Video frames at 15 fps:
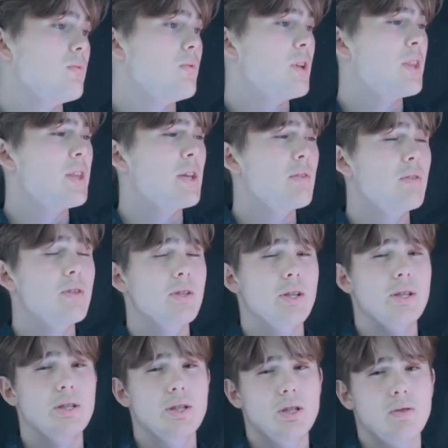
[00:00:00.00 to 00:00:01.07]
you can think of it as an
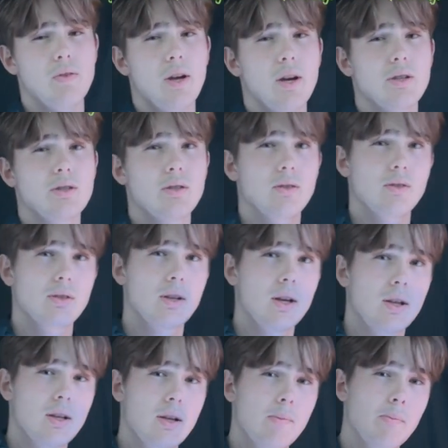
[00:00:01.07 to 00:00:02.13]
addition reaction because they're
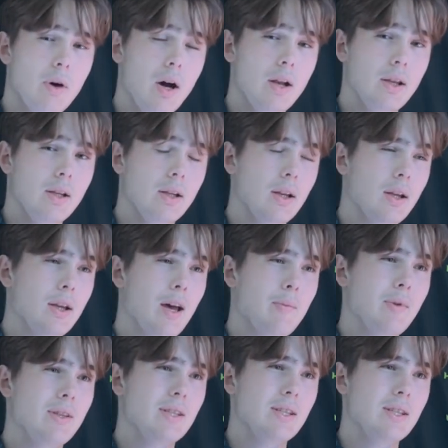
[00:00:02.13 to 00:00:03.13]
kind of combining and coming